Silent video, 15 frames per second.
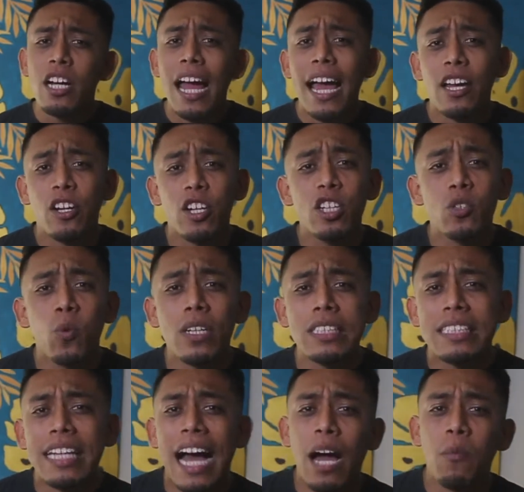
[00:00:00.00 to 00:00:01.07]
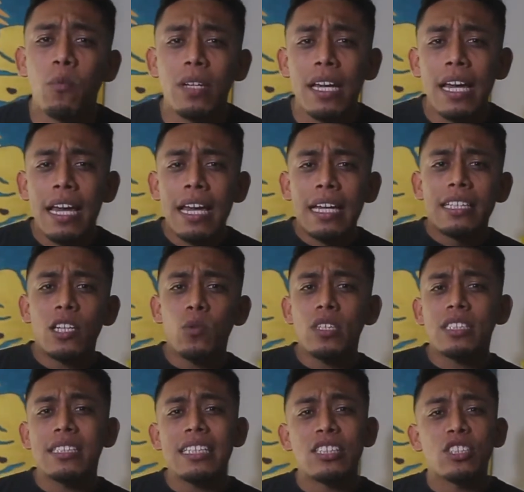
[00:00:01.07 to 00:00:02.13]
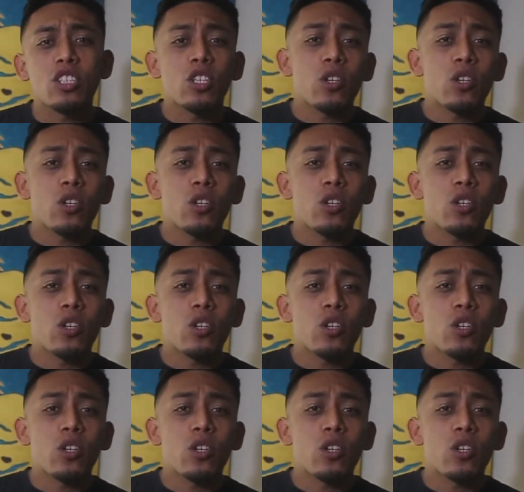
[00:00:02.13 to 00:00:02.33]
I heard one time. There was this